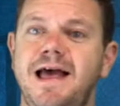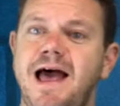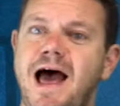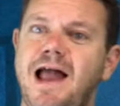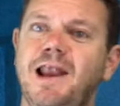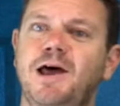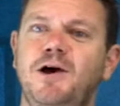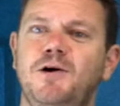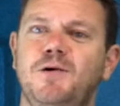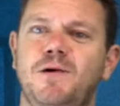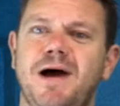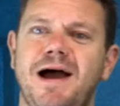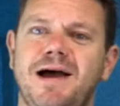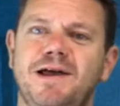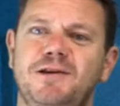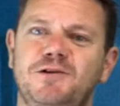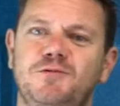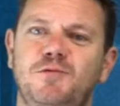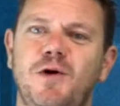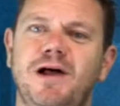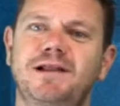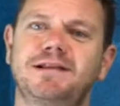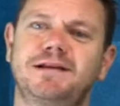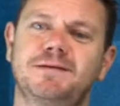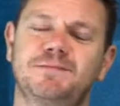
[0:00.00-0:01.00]
Hello and
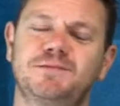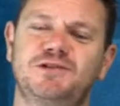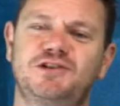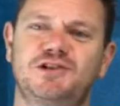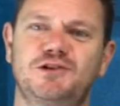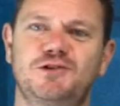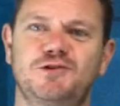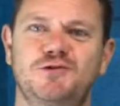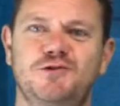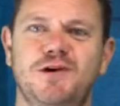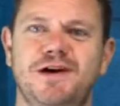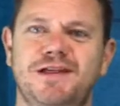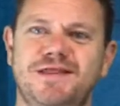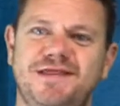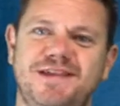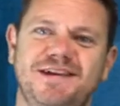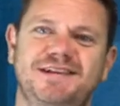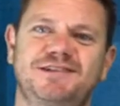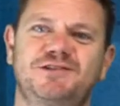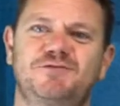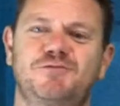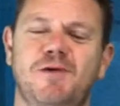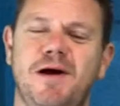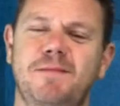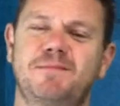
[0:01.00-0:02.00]
welcome to
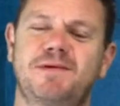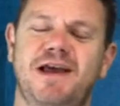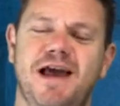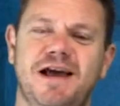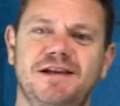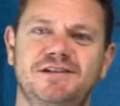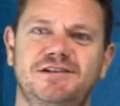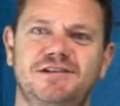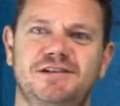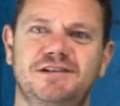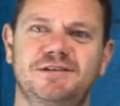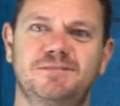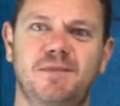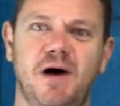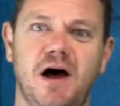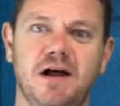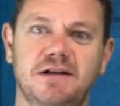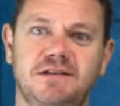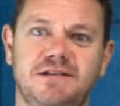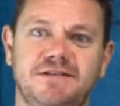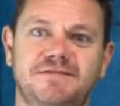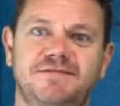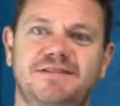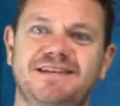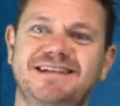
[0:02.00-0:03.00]
this webcast as
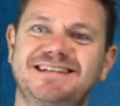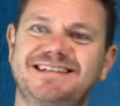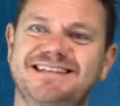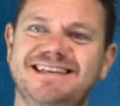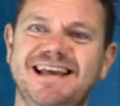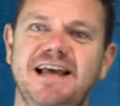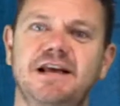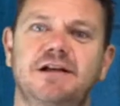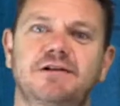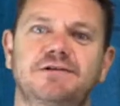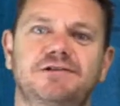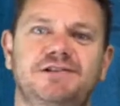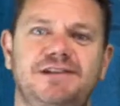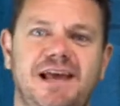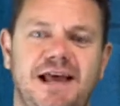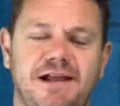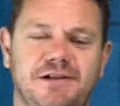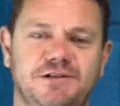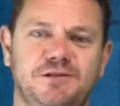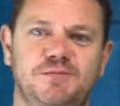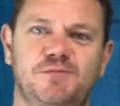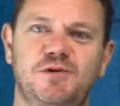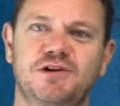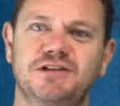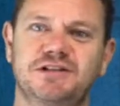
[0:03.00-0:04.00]
part of the Single
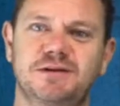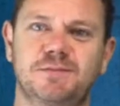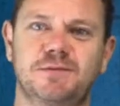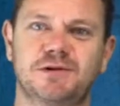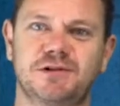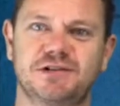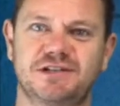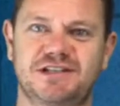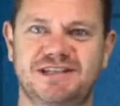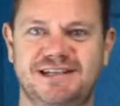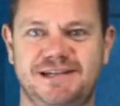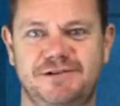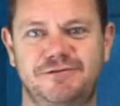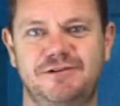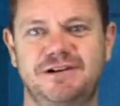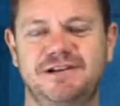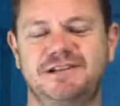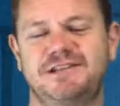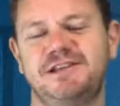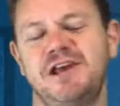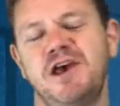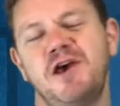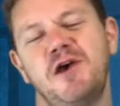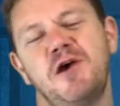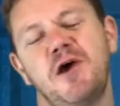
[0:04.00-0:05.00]
Sales Principles
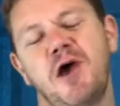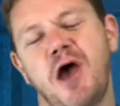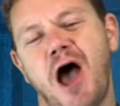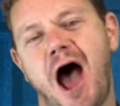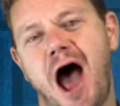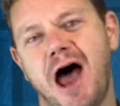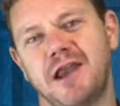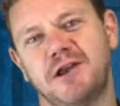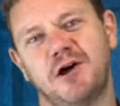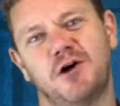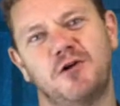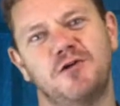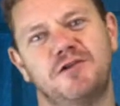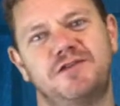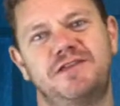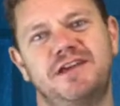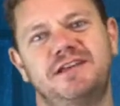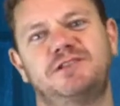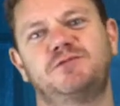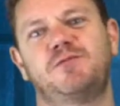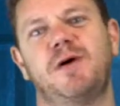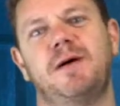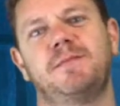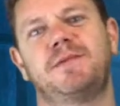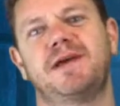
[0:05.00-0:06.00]
series. And on
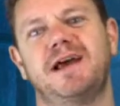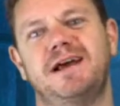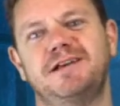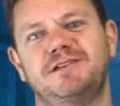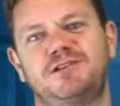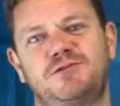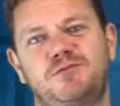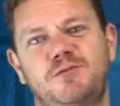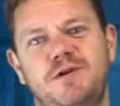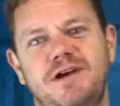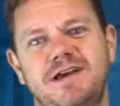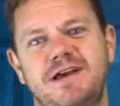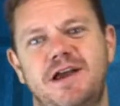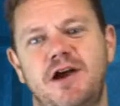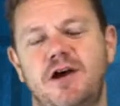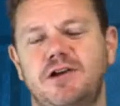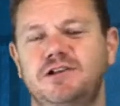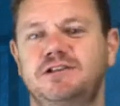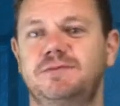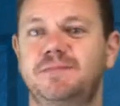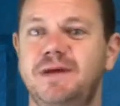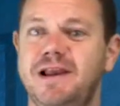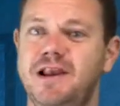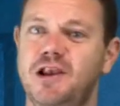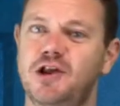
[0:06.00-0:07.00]
this webcast we're going
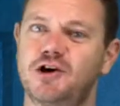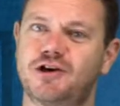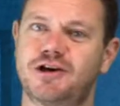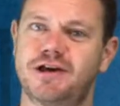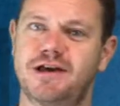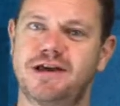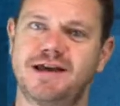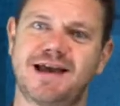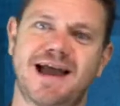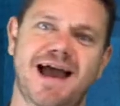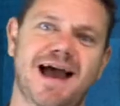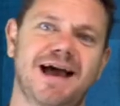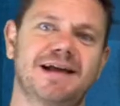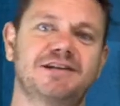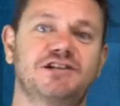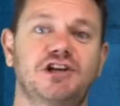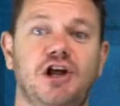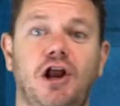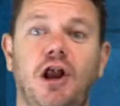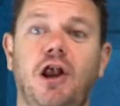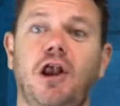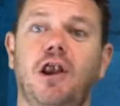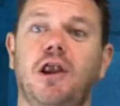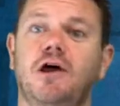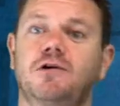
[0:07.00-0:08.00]
to be looking at
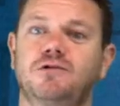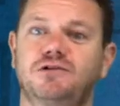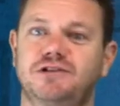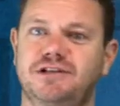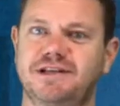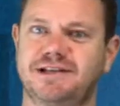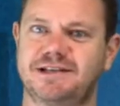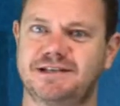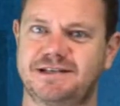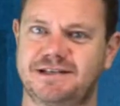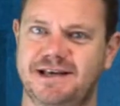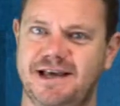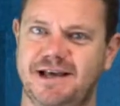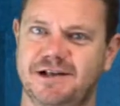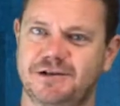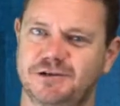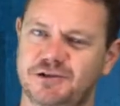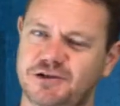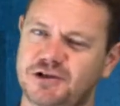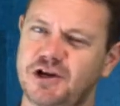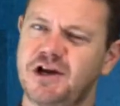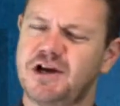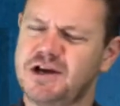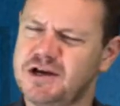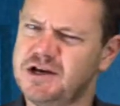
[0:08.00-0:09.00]
closing
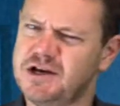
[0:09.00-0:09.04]
skills.